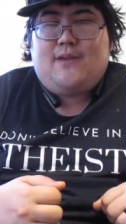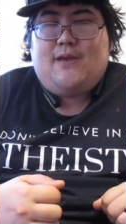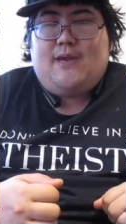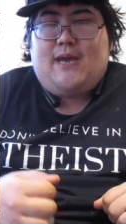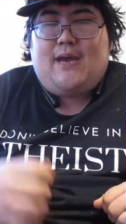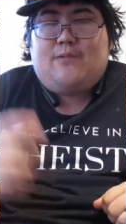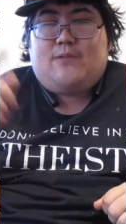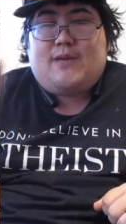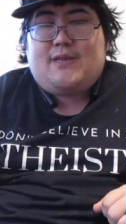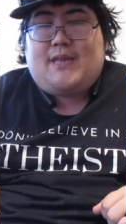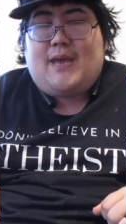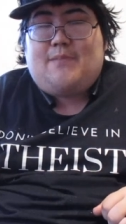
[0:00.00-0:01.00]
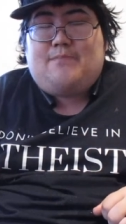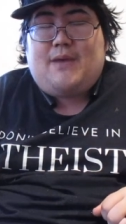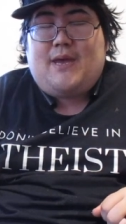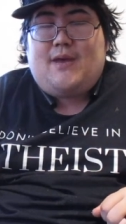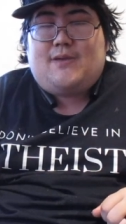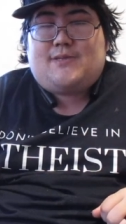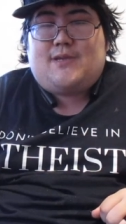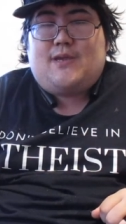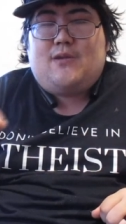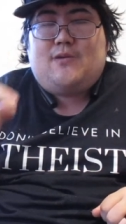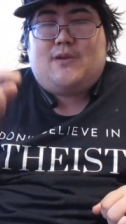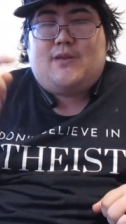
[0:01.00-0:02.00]
and ring that bell so
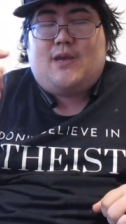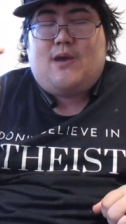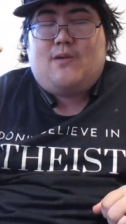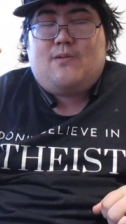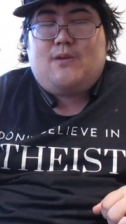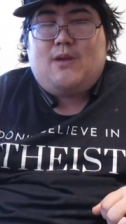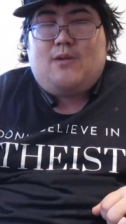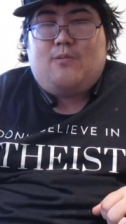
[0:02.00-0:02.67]
you can know